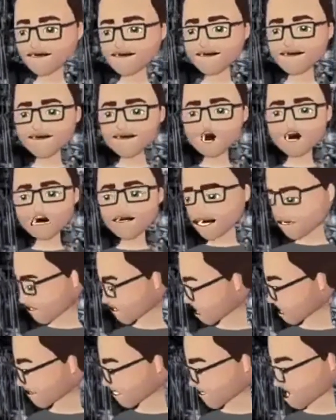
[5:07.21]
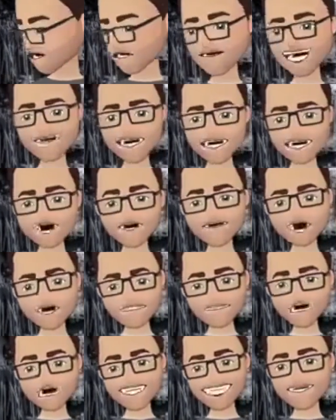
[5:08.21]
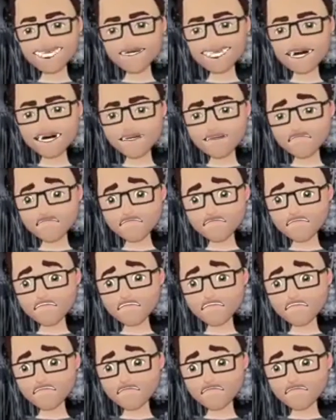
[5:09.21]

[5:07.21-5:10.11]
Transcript: Actually, the more I look at this, the kind of creepier it looks.